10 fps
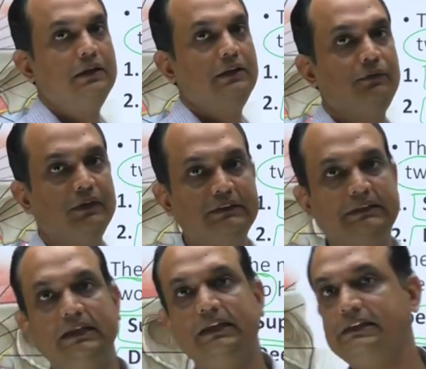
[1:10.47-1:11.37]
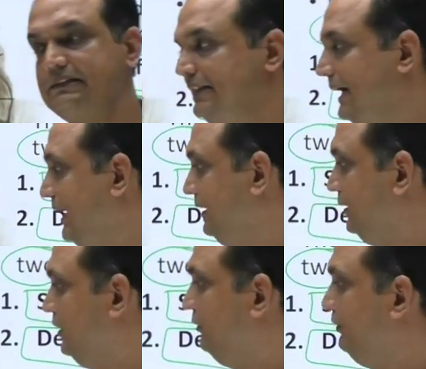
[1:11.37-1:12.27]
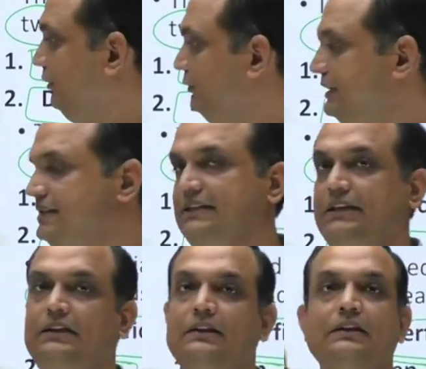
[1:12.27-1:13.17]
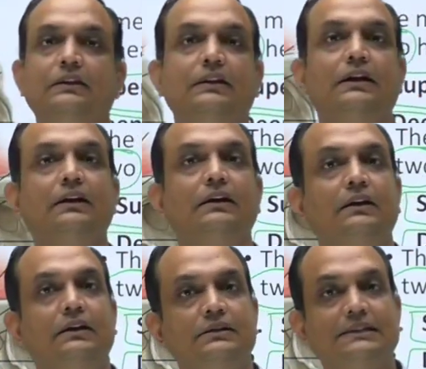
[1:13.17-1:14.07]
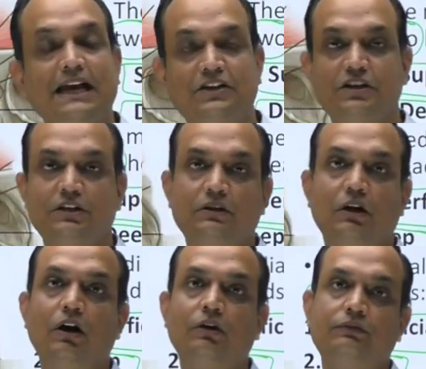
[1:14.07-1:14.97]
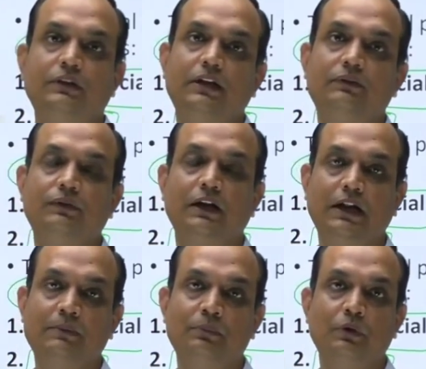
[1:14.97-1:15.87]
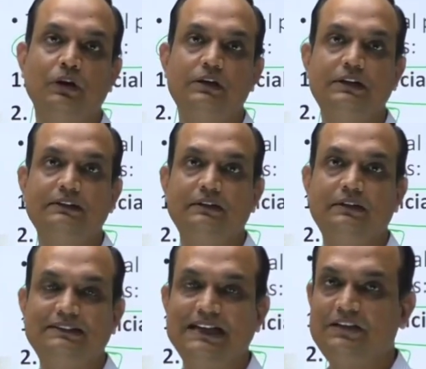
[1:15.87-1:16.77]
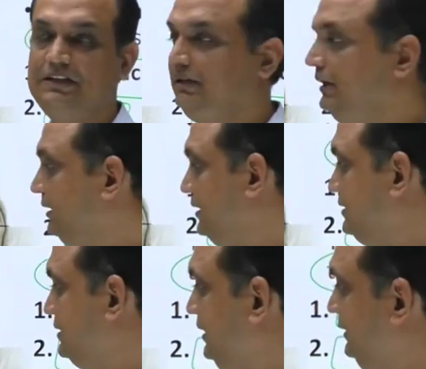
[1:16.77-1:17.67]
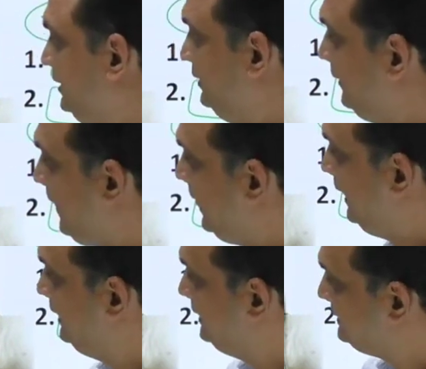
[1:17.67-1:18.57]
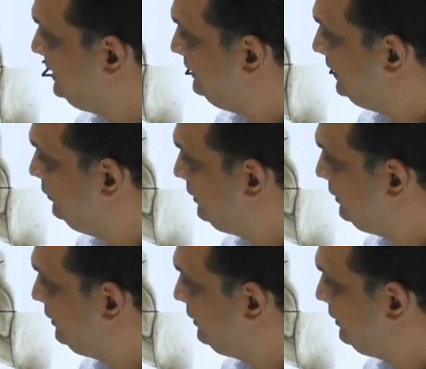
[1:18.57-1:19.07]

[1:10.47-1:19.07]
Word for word: The first thing is that when you will see the section of the infratemporal region, dissection in this region, in this region